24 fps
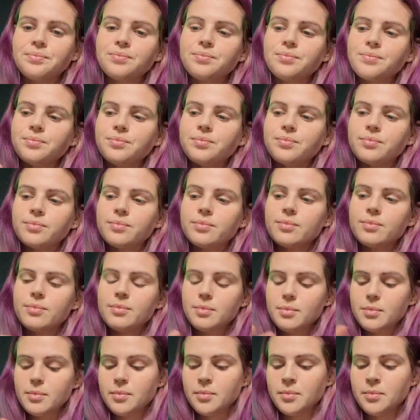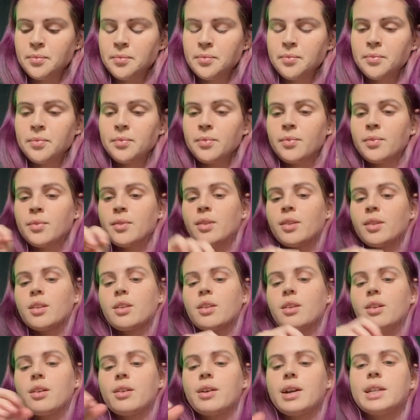
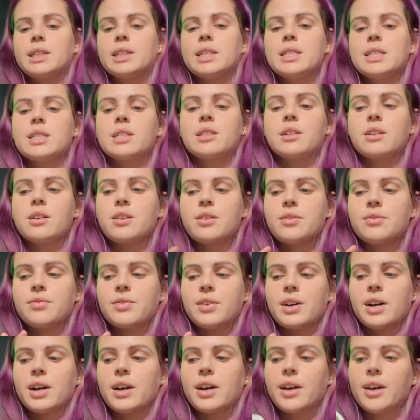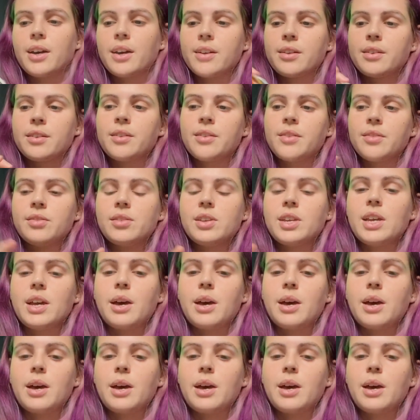All right, let's clarify the